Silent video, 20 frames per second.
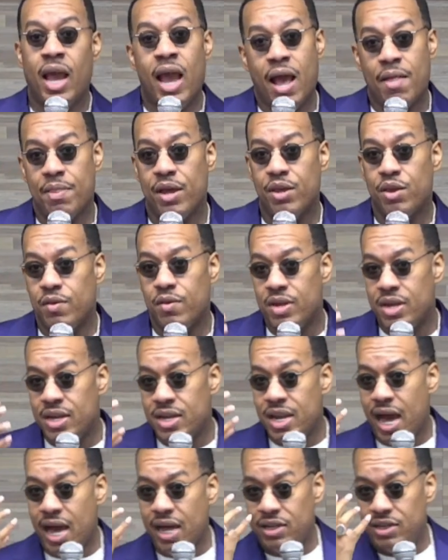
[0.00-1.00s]
and that you
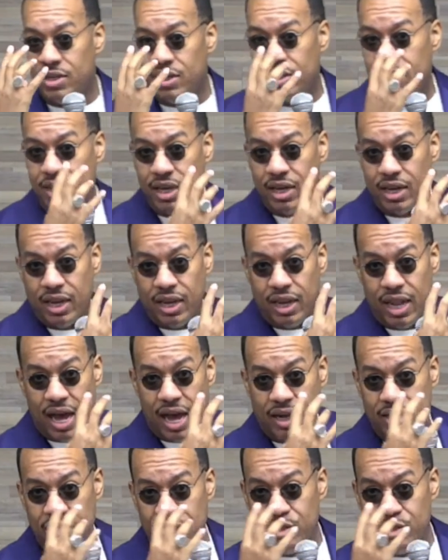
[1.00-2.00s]
not just get
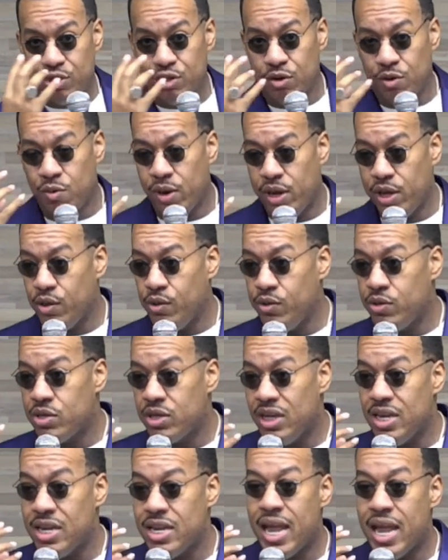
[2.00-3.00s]
locked into what you
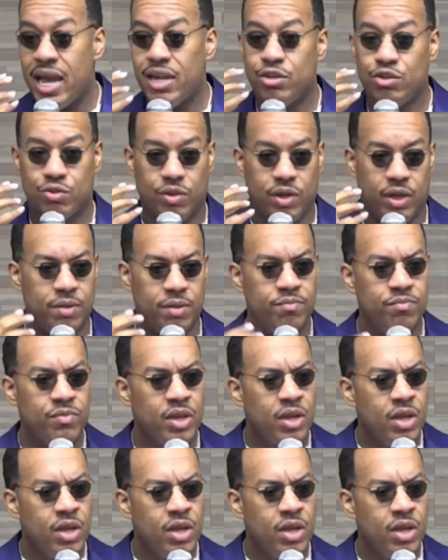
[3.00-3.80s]
see naturally,